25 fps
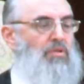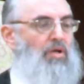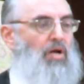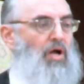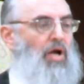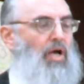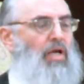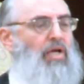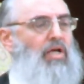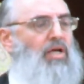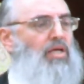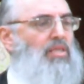
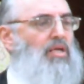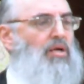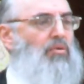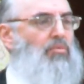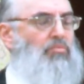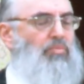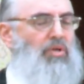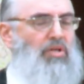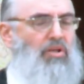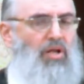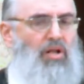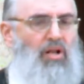I got
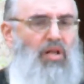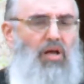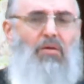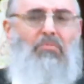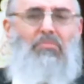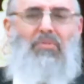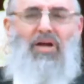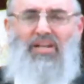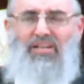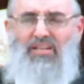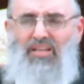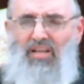up. Ben Adam
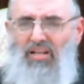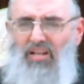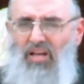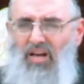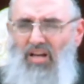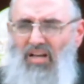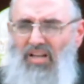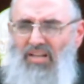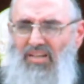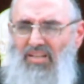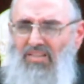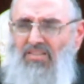
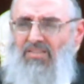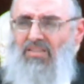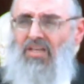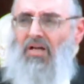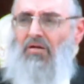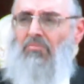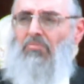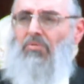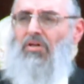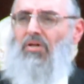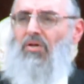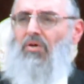
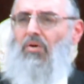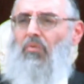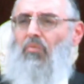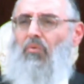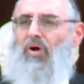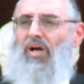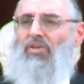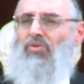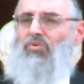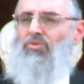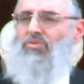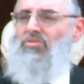Nirdam.
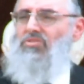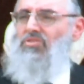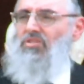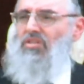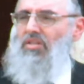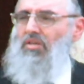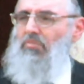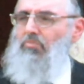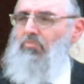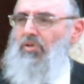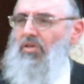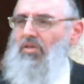Why you're
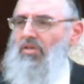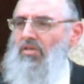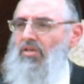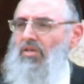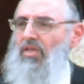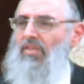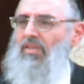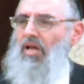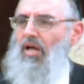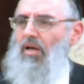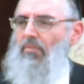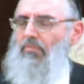sleeping?
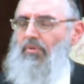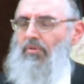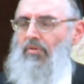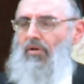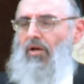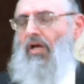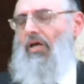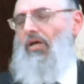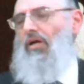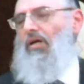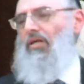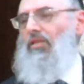Get up.
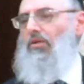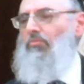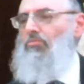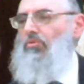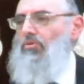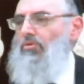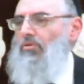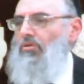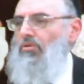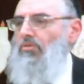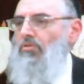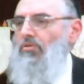I got up
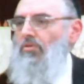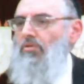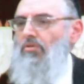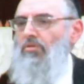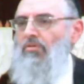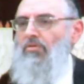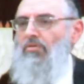already.